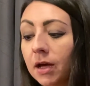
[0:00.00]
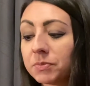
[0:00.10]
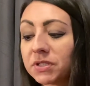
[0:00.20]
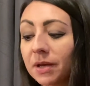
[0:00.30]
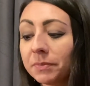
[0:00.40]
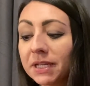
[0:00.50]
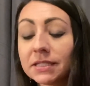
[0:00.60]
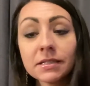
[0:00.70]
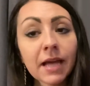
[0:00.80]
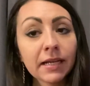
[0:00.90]
Some
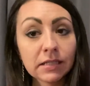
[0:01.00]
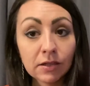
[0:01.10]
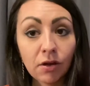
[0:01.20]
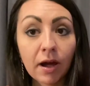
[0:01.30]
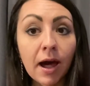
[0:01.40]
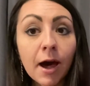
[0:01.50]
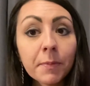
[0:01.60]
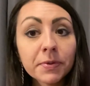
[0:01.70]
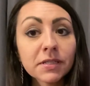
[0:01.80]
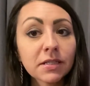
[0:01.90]
pieces I did look
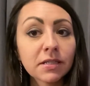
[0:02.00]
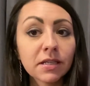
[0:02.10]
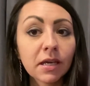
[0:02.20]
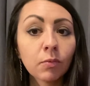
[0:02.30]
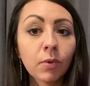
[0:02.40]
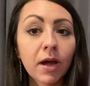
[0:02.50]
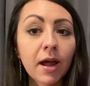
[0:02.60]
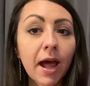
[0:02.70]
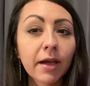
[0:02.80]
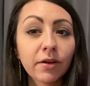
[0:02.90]
up to see what
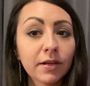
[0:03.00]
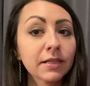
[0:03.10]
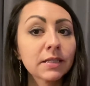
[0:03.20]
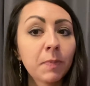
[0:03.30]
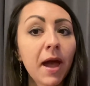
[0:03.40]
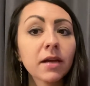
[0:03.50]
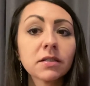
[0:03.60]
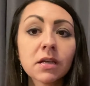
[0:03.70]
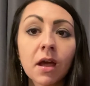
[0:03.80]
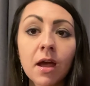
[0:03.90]
I could
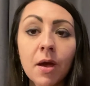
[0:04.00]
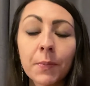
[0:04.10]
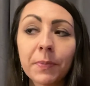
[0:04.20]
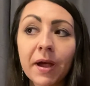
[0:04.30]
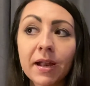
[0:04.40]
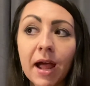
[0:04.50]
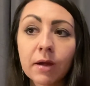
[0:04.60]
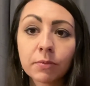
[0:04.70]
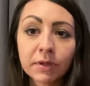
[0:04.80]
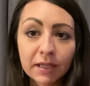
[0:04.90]
expect, but I
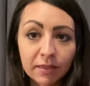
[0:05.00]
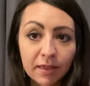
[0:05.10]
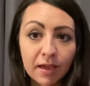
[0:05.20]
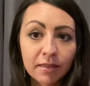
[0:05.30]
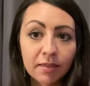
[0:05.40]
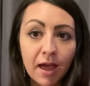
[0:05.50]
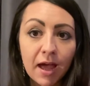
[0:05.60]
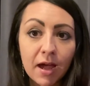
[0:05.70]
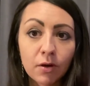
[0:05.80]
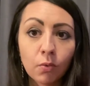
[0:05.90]
really think
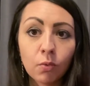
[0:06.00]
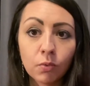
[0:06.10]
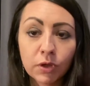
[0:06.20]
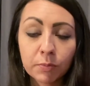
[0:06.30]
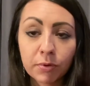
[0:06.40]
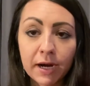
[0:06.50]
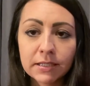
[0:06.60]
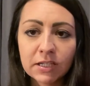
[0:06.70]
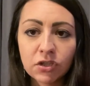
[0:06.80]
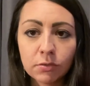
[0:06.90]
that your price
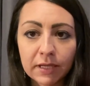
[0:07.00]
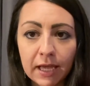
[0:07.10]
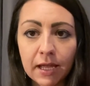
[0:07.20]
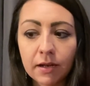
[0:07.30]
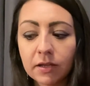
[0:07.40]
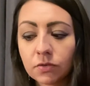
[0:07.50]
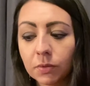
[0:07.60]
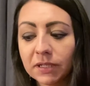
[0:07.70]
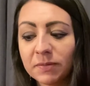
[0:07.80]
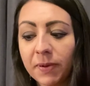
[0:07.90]
that you get is
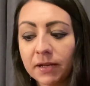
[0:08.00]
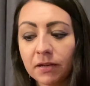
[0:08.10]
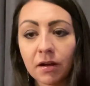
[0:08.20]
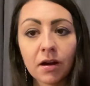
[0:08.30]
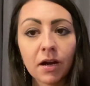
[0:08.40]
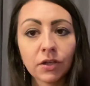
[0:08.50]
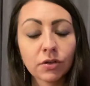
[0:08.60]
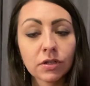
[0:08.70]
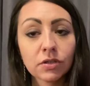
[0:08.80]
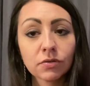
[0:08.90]
really dependent on your
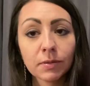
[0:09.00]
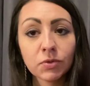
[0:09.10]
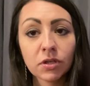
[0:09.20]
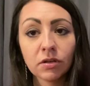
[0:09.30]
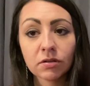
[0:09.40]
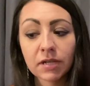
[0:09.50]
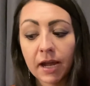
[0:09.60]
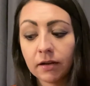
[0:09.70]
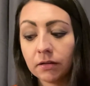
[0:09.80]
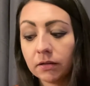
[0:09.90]
description, your
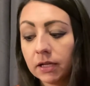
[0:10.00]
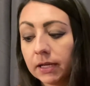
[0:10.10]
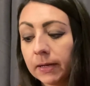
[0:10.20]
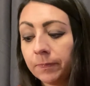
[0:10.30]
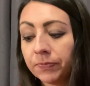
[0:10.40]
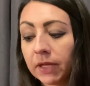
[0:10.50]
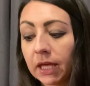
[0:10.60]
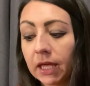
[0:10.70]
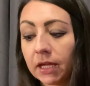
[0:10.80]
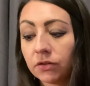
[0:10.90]
title,
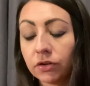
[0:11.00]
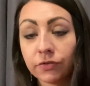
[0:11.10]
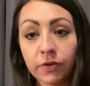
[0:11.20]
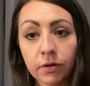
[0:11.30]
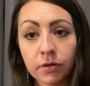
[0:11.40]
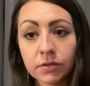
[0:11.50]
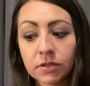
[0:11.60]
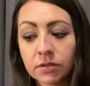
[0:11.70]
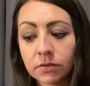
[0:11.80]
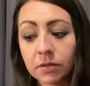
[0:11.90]
and your photos.
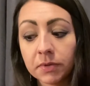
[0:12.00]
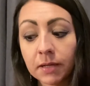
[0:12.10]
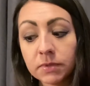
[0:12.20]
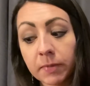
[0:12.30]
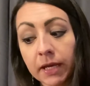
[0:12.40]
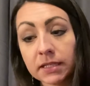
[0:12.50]
So sometimes you might get